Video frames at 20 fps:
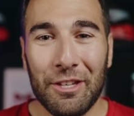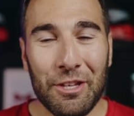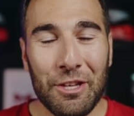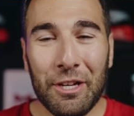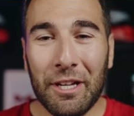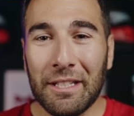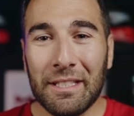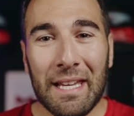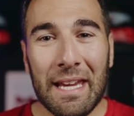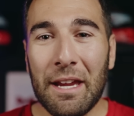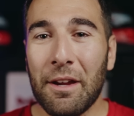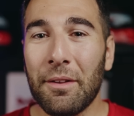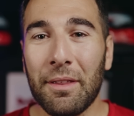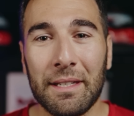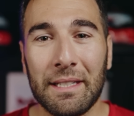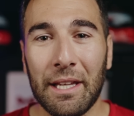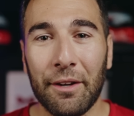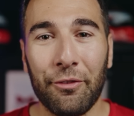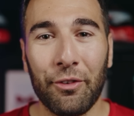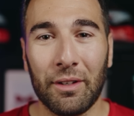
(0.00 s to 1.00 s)
You can hear the
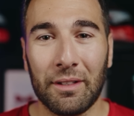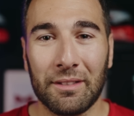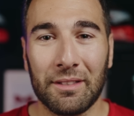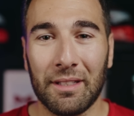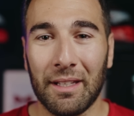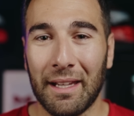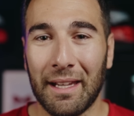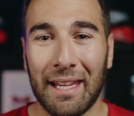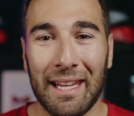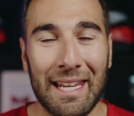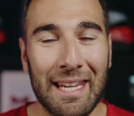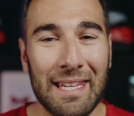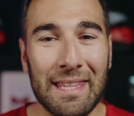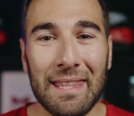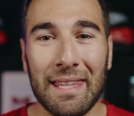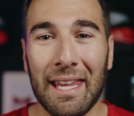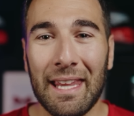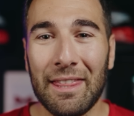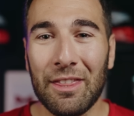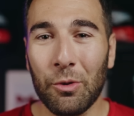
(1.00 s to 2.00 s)
difference. Like
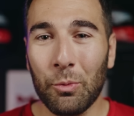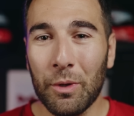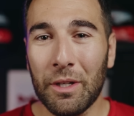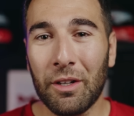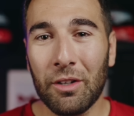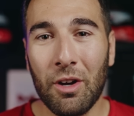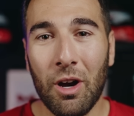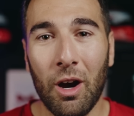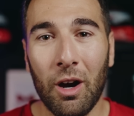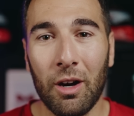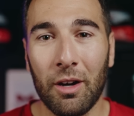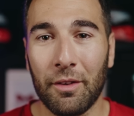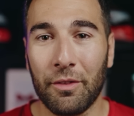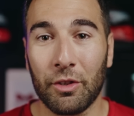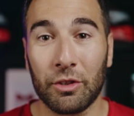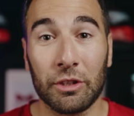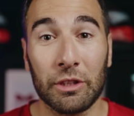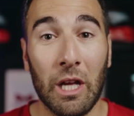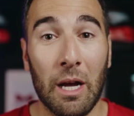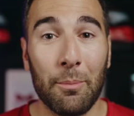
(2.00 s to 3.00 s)
in the real car,
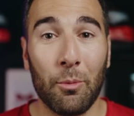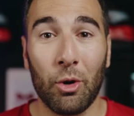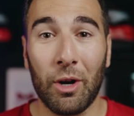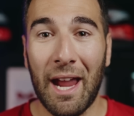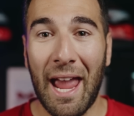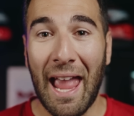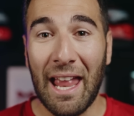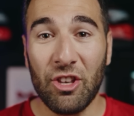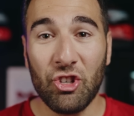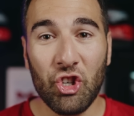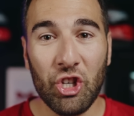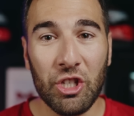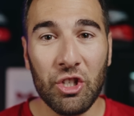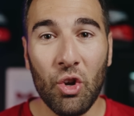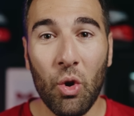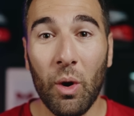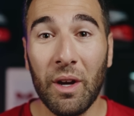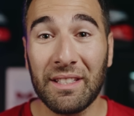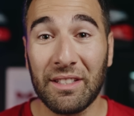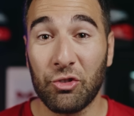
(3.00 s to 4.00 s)
there's a lot more engine
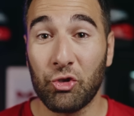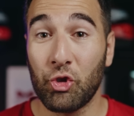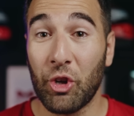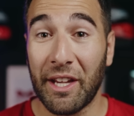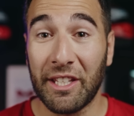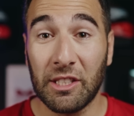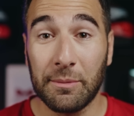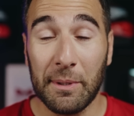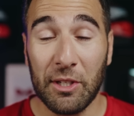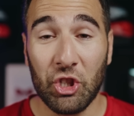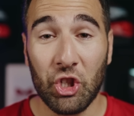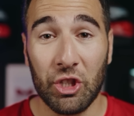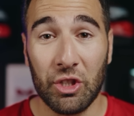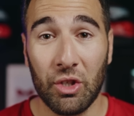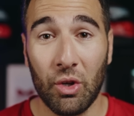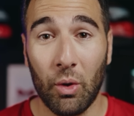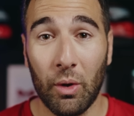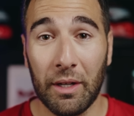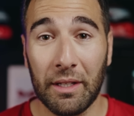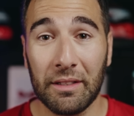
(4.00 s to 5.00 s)
noise and transmission
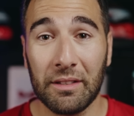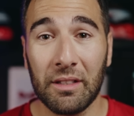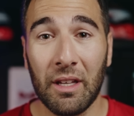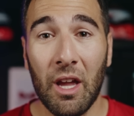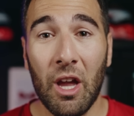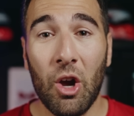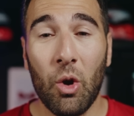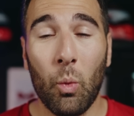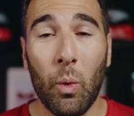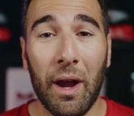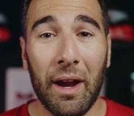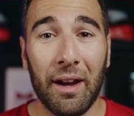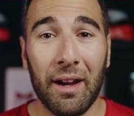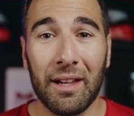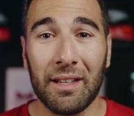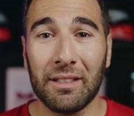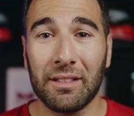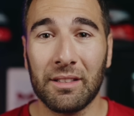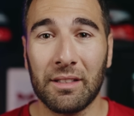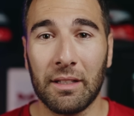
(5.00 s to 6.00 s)
noise,
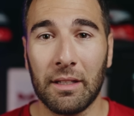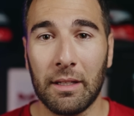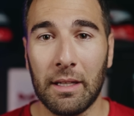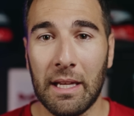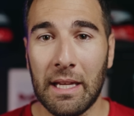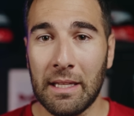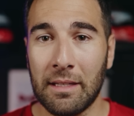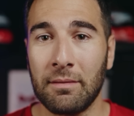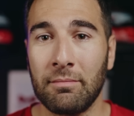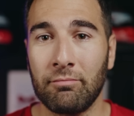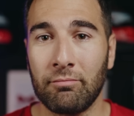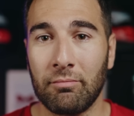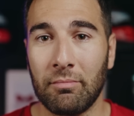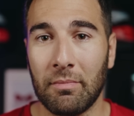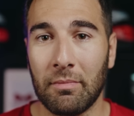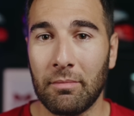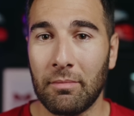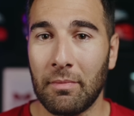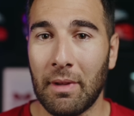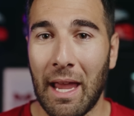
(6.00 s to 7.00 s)
whereas in
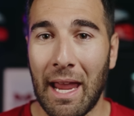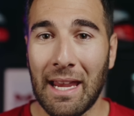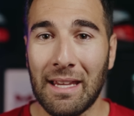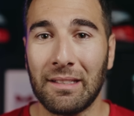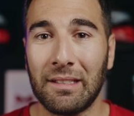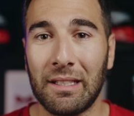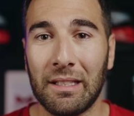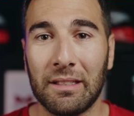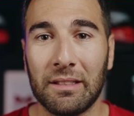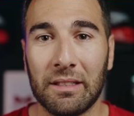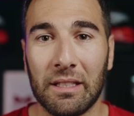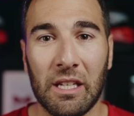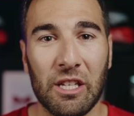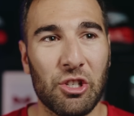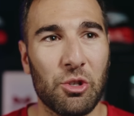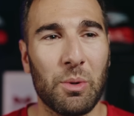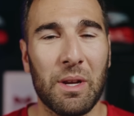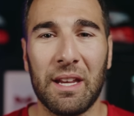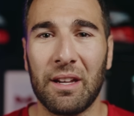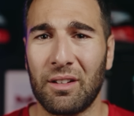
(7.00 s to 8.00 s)
ACC,
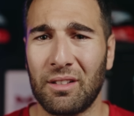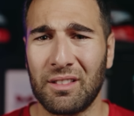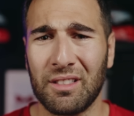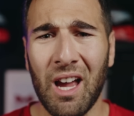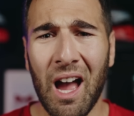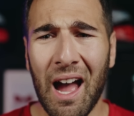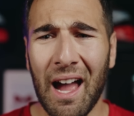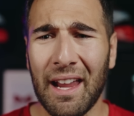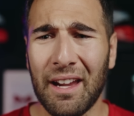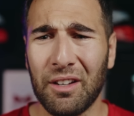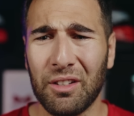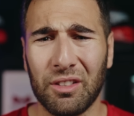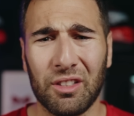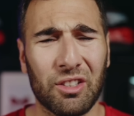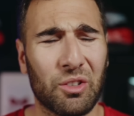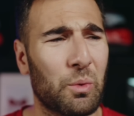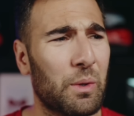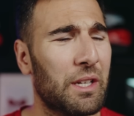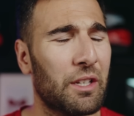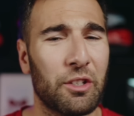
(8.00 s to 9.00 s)
you hear tires
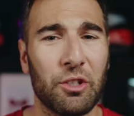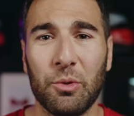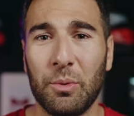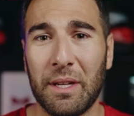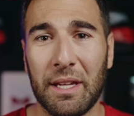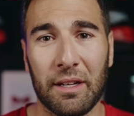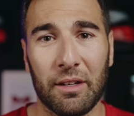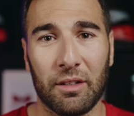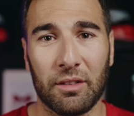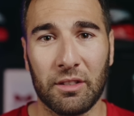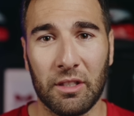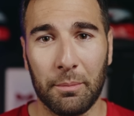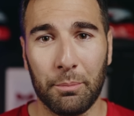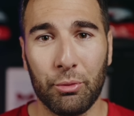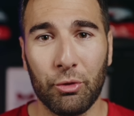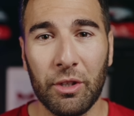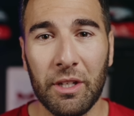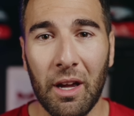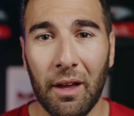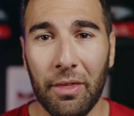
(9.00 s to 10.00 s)
squeal, you hear
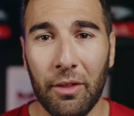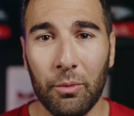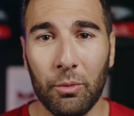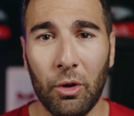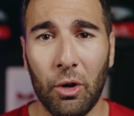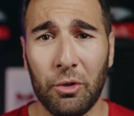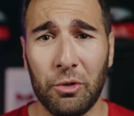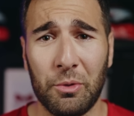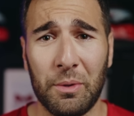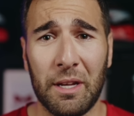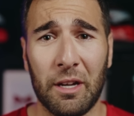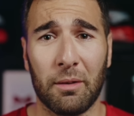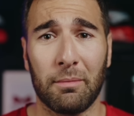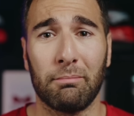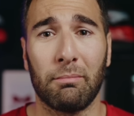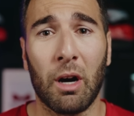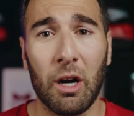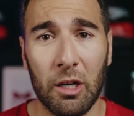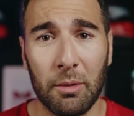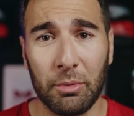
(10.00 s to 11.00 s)
debris on the road, you hear
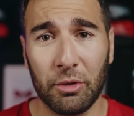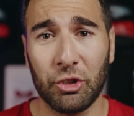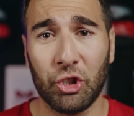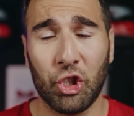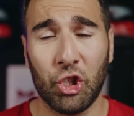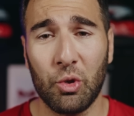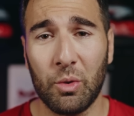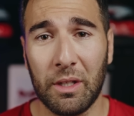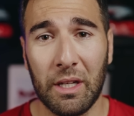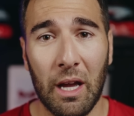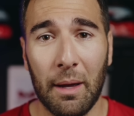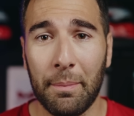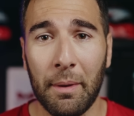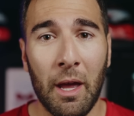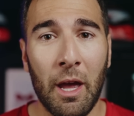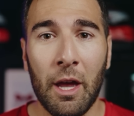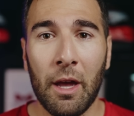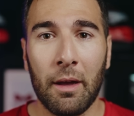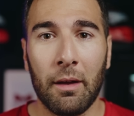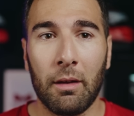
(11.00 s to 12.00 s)
marbles shooting up.
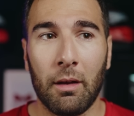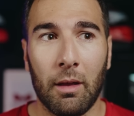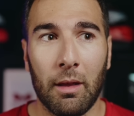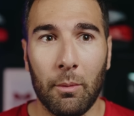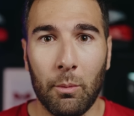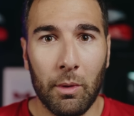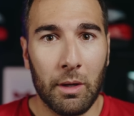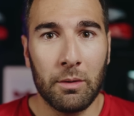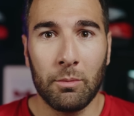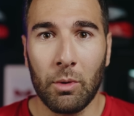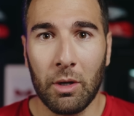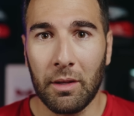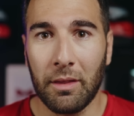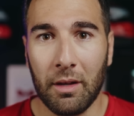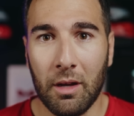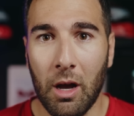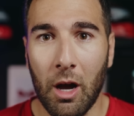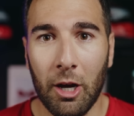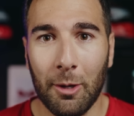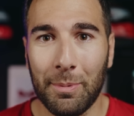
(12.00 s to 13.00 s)
When we're in the
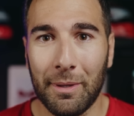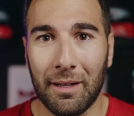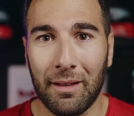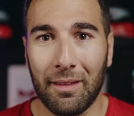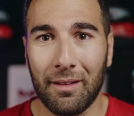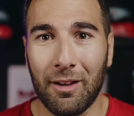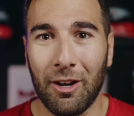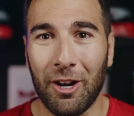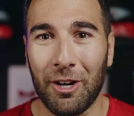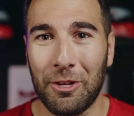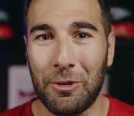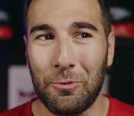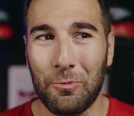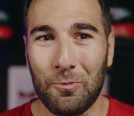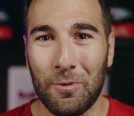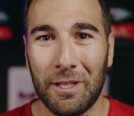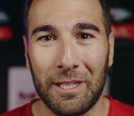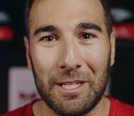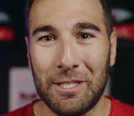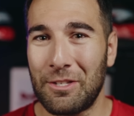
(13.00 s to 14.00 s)
cockpit of the car, you
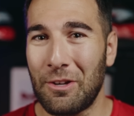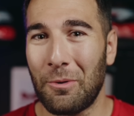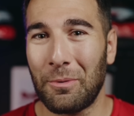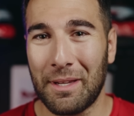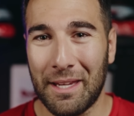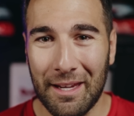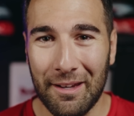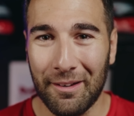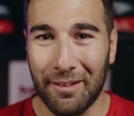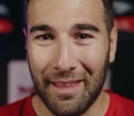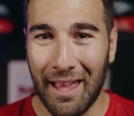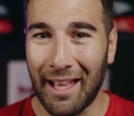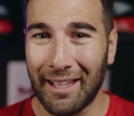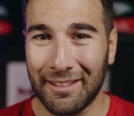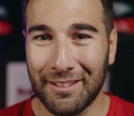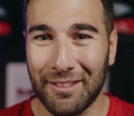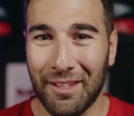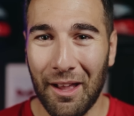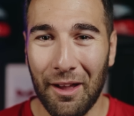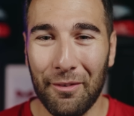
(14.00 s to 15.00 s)
really don't hear that
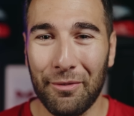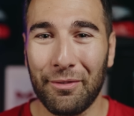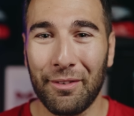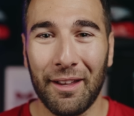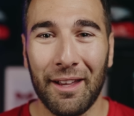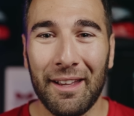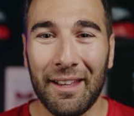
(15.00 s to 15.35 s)
stuff.